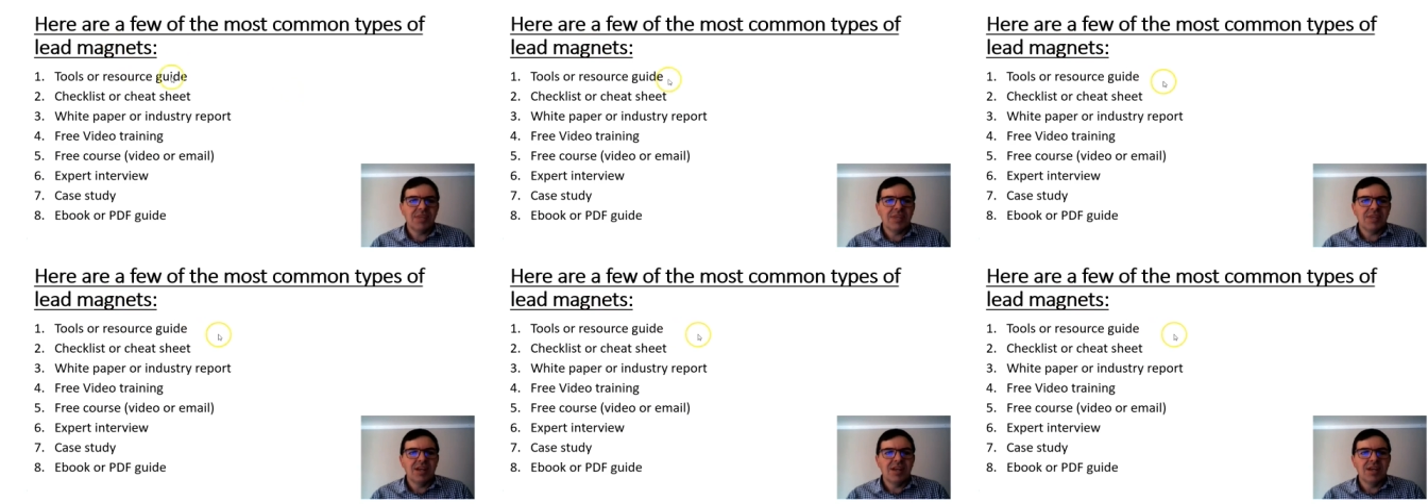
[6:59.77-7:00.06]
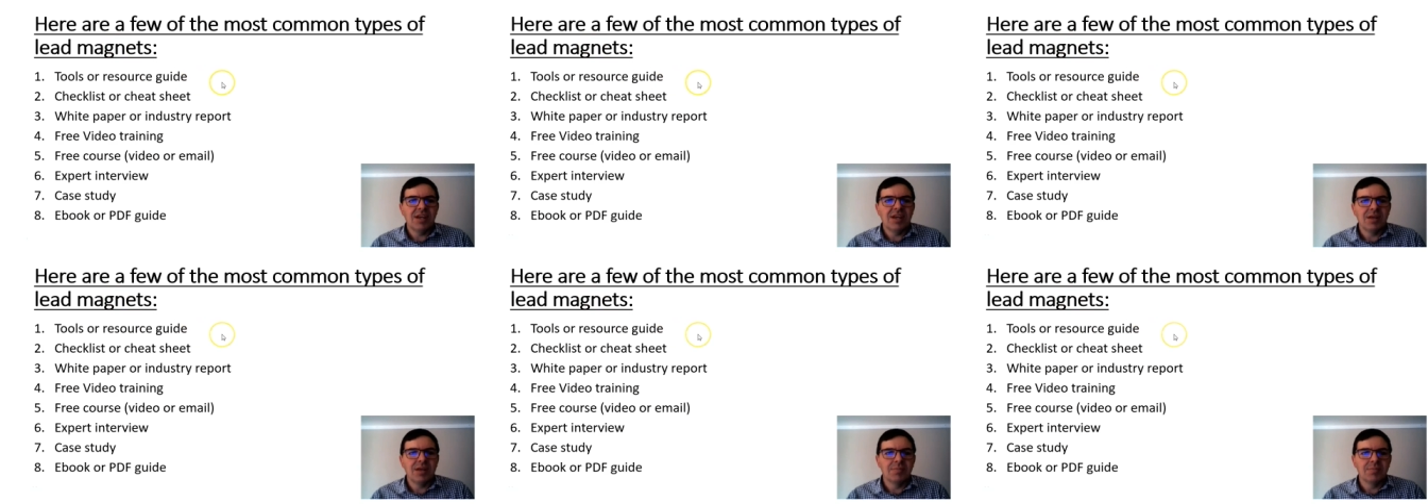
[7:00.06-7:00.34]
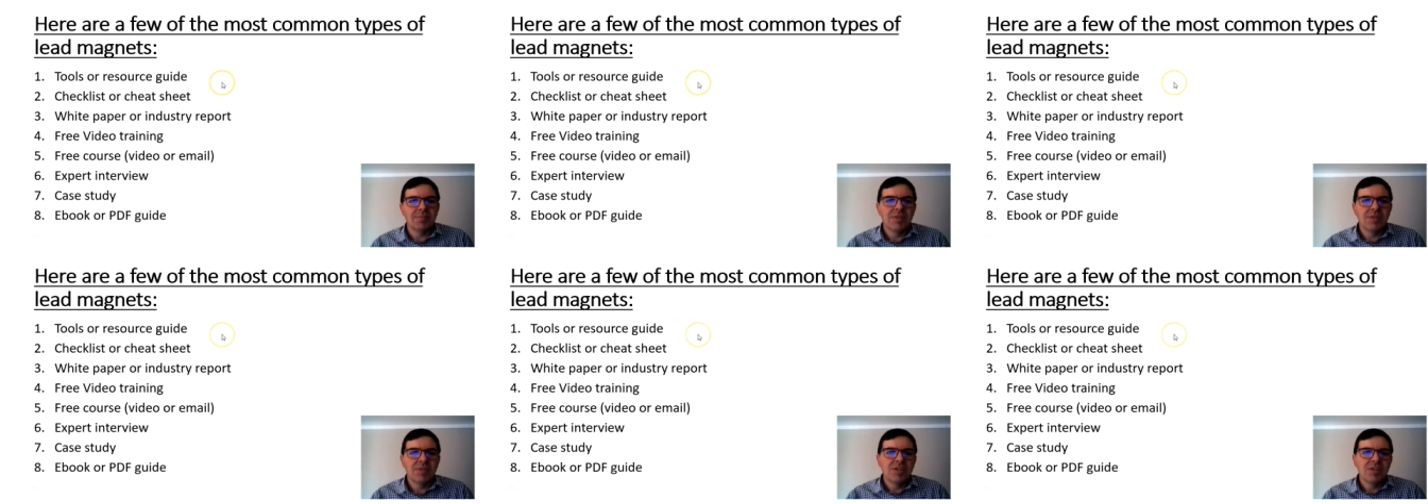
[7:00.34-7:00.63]

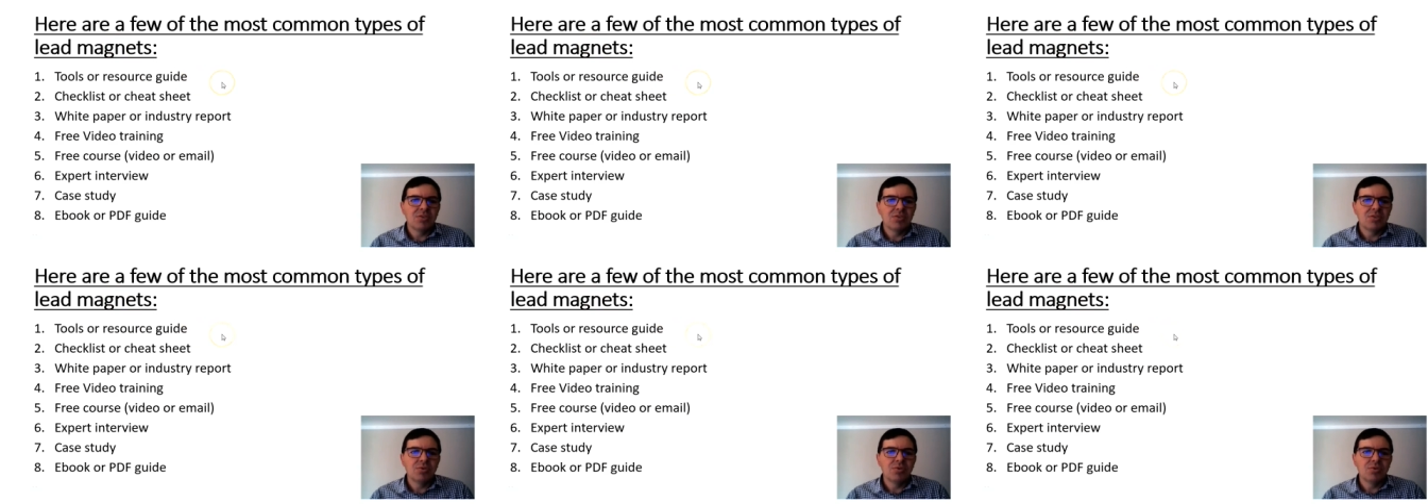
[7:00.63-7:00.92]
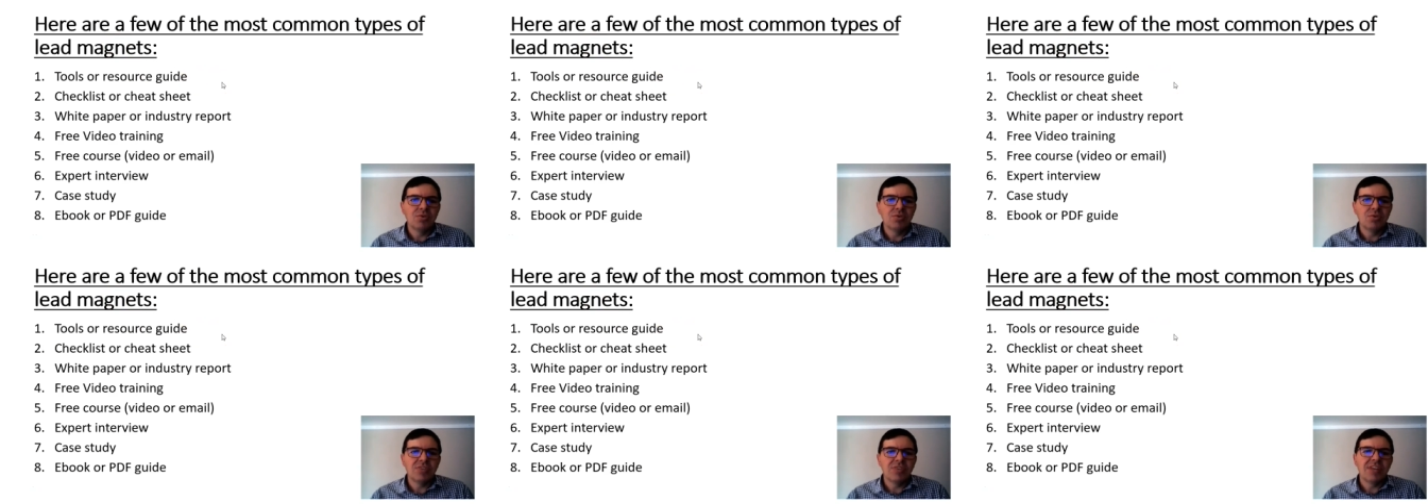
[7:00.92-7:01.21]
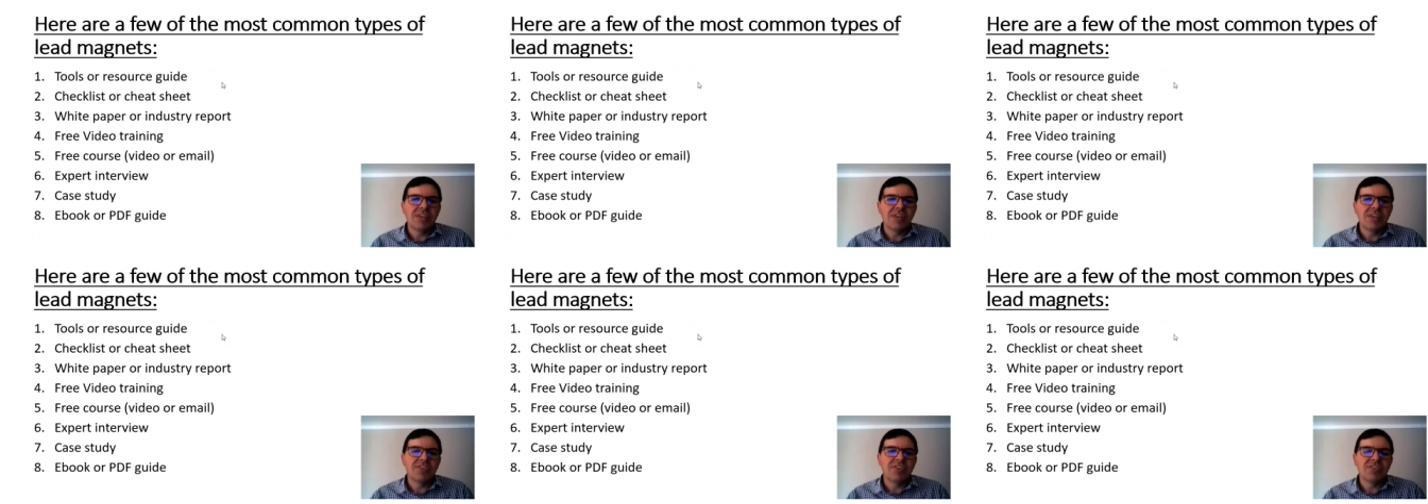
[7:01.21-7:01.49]
Um, tools
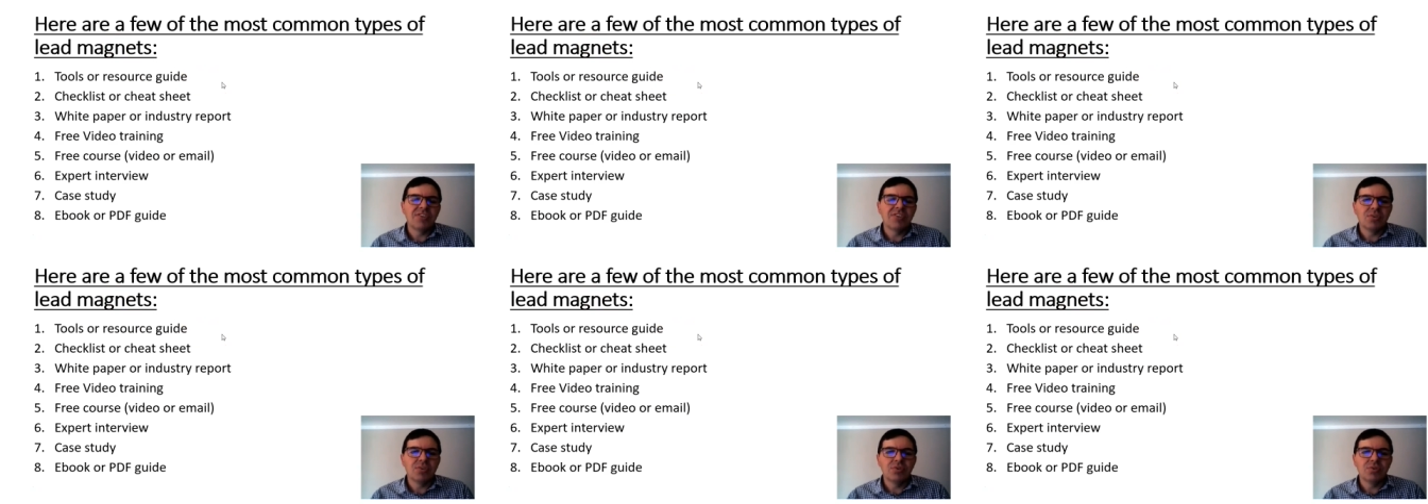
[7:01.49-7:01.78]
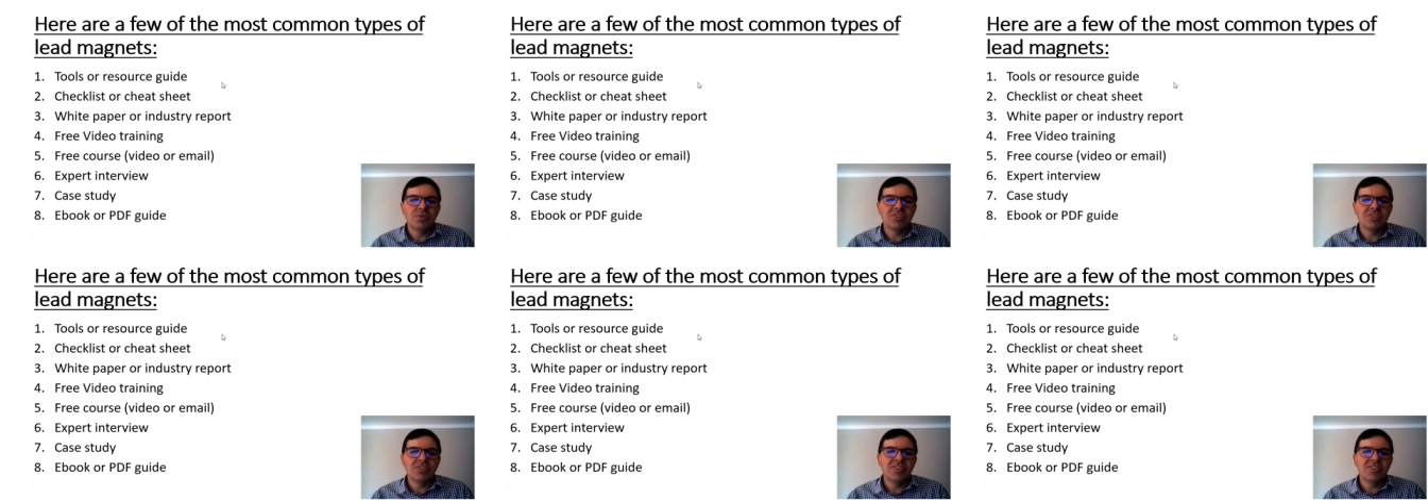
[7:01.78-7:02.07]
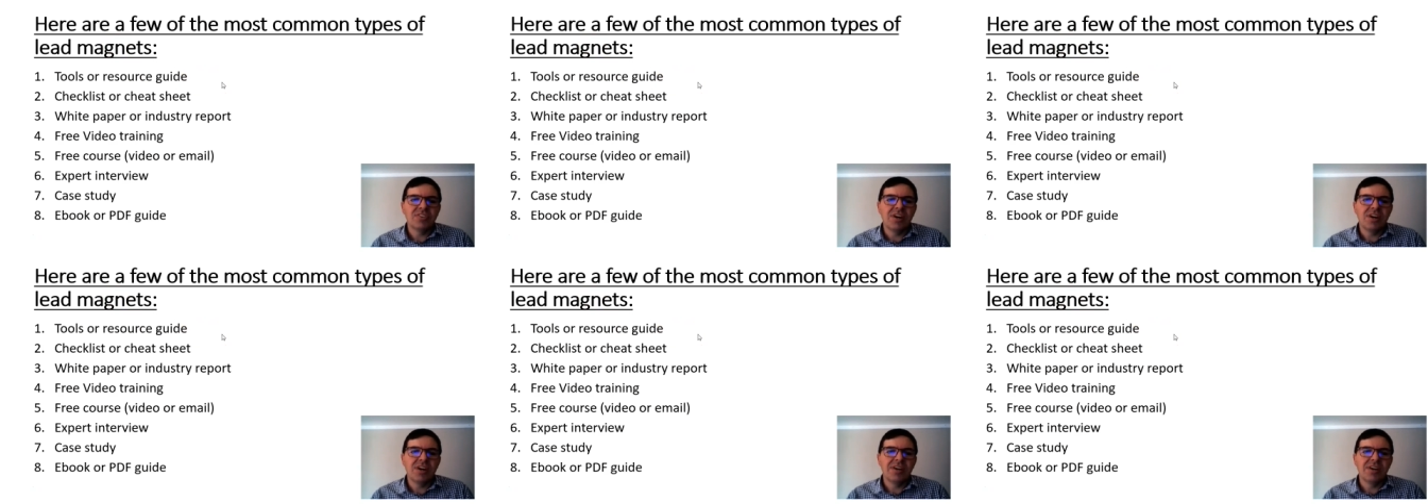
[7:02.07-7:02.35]
and resources
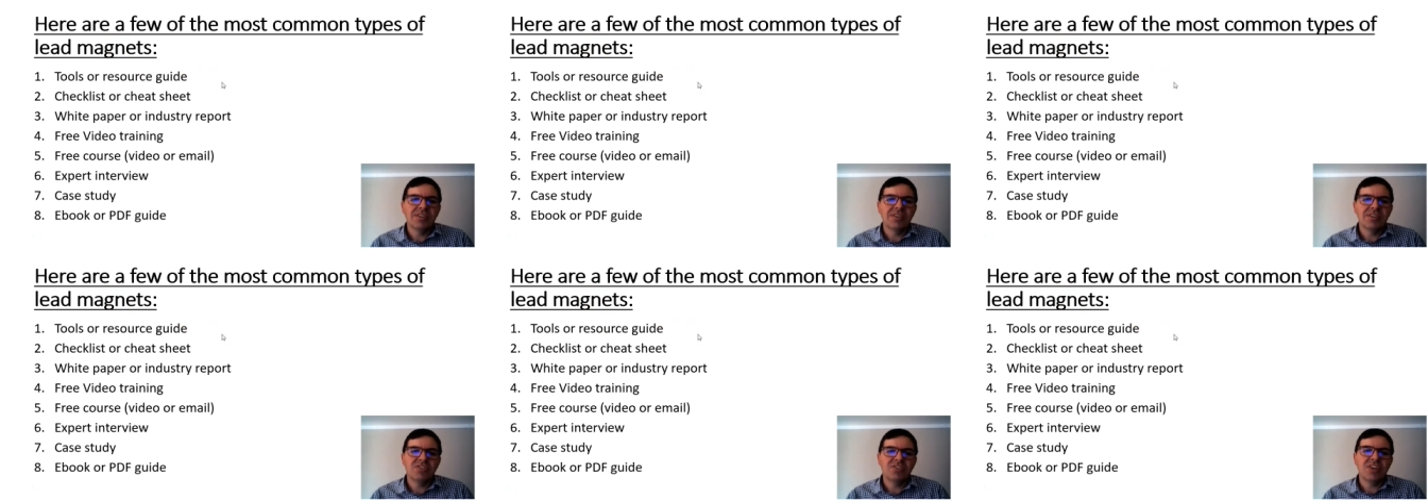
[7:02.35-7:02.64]
guide,